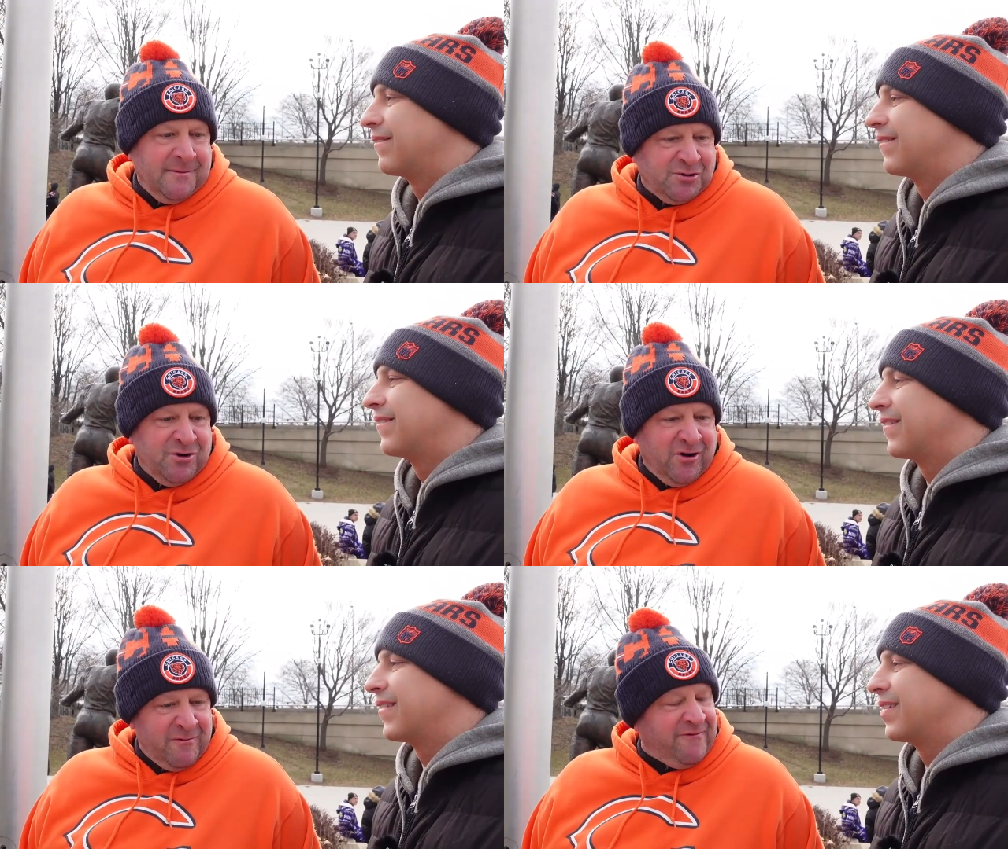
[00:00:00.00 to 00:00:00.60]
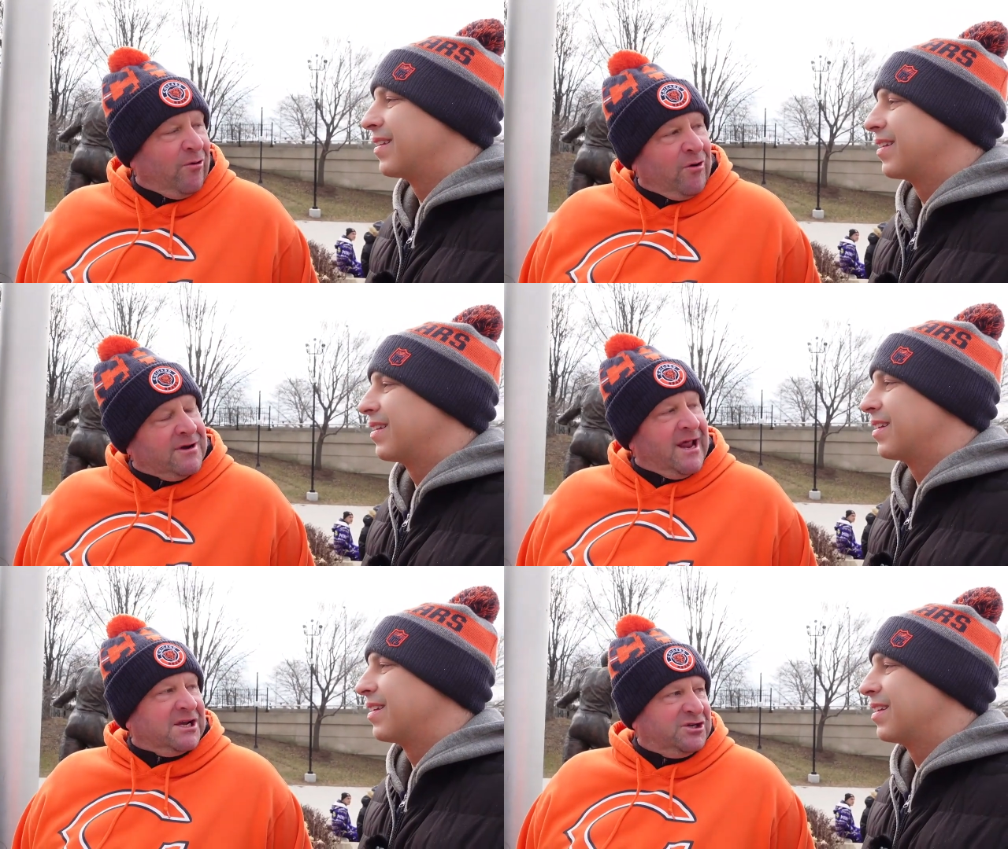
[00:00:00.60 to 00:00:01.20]
Speaker 1: I'm sure you heard before.
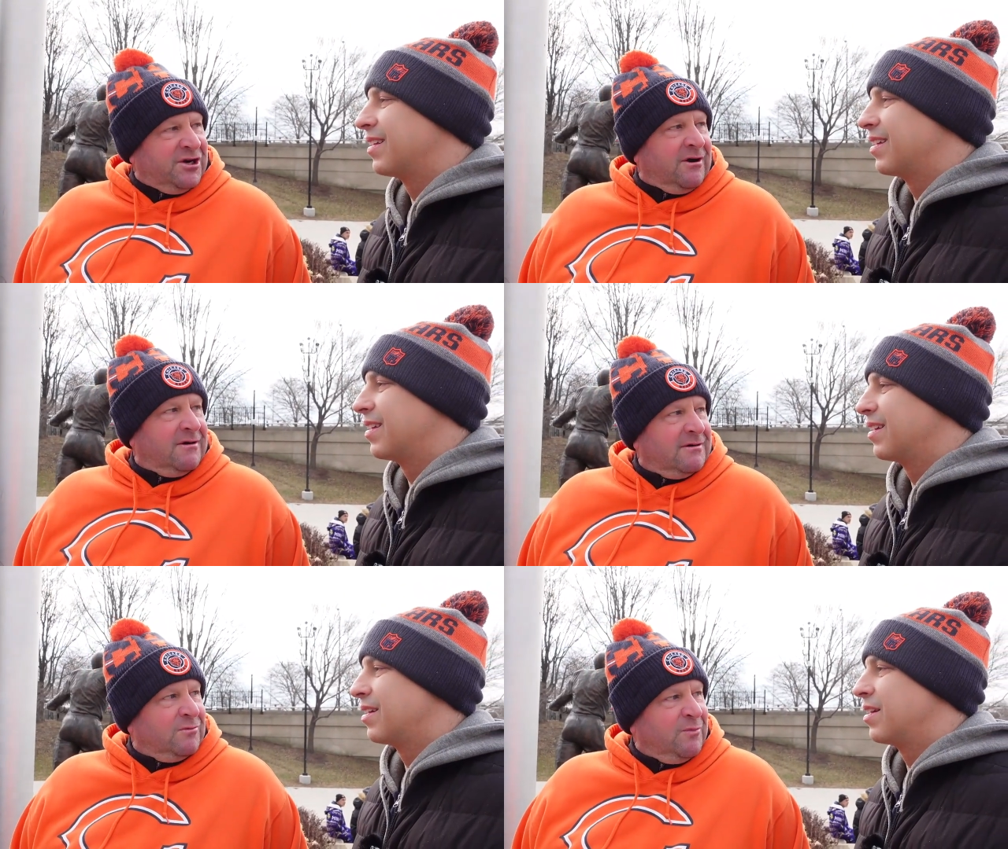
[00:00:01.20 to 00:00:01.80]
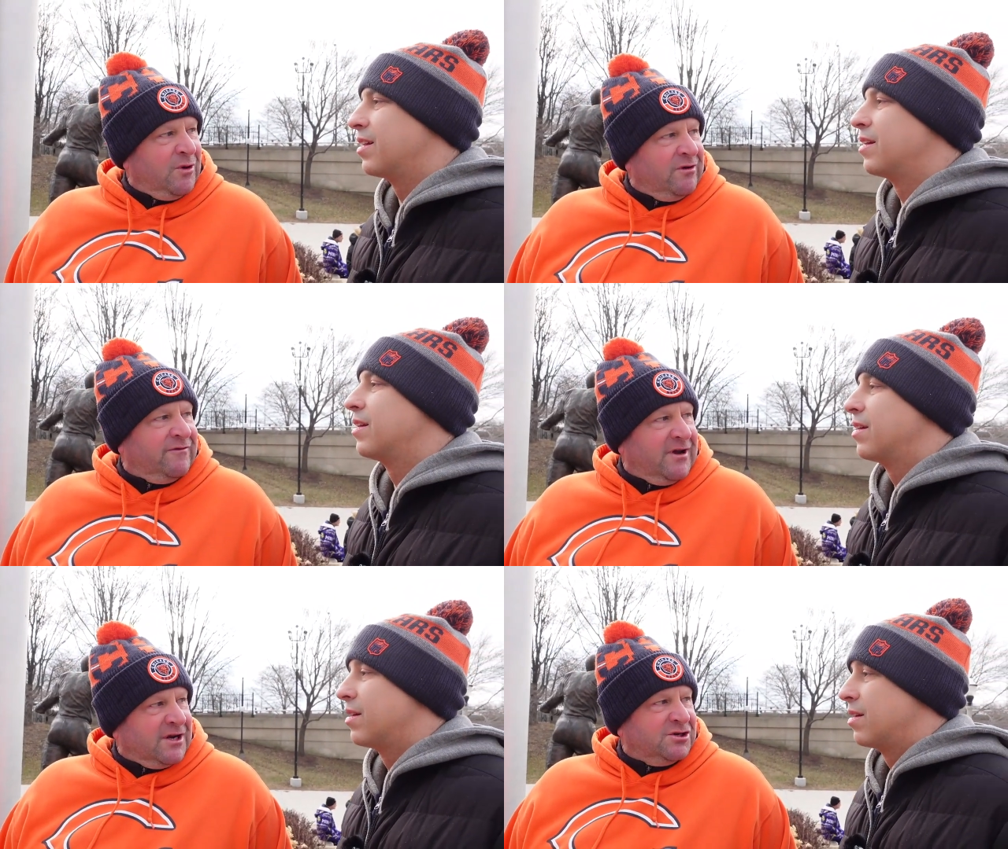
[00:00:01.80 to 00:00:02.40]
Next year, we're
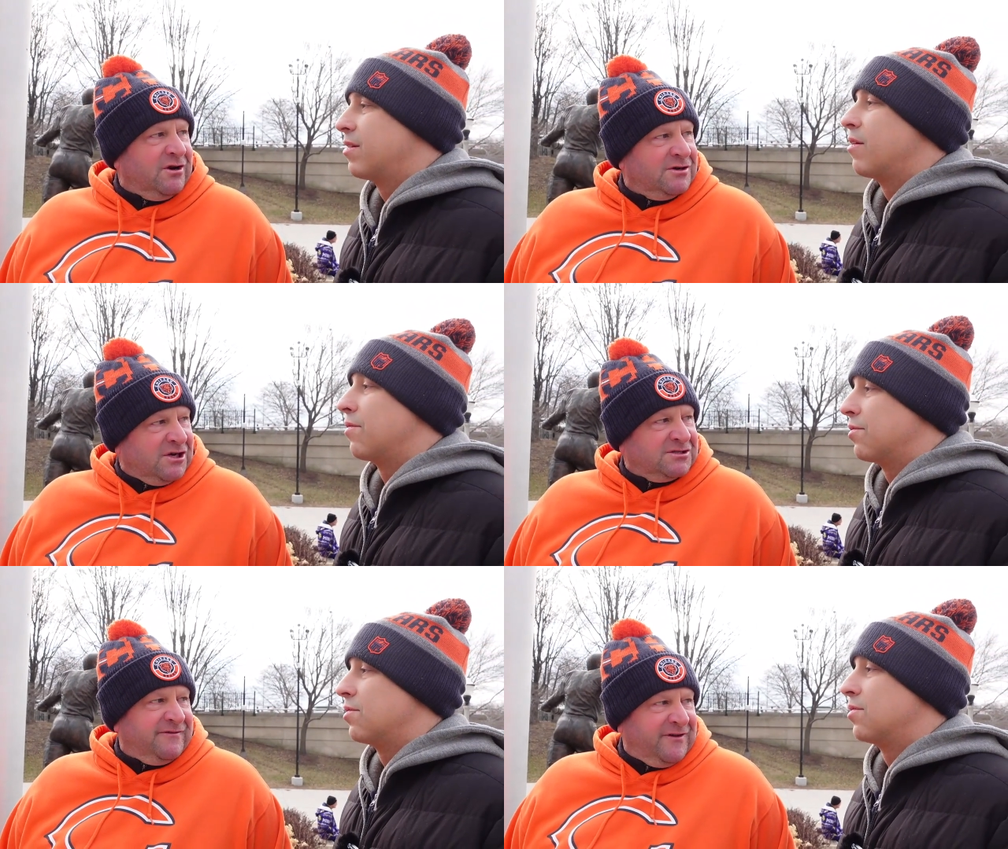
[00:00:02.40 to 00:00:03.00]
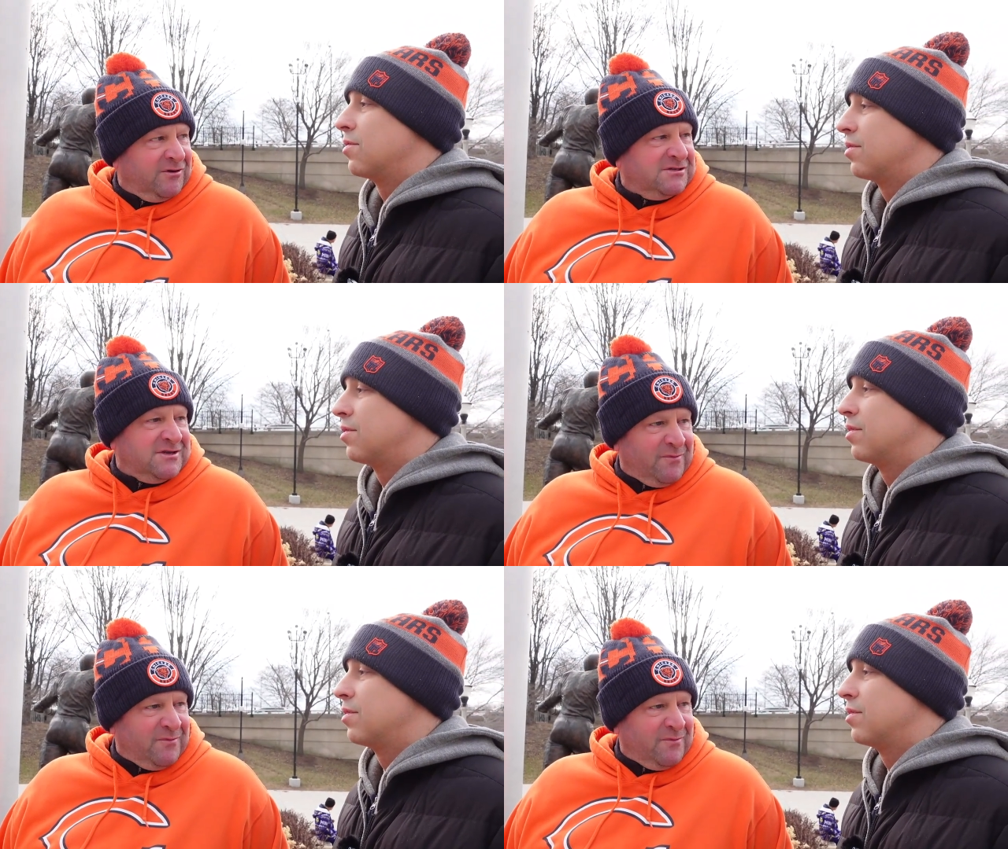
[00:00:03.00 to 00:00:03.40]
building for next year. Justin Fields is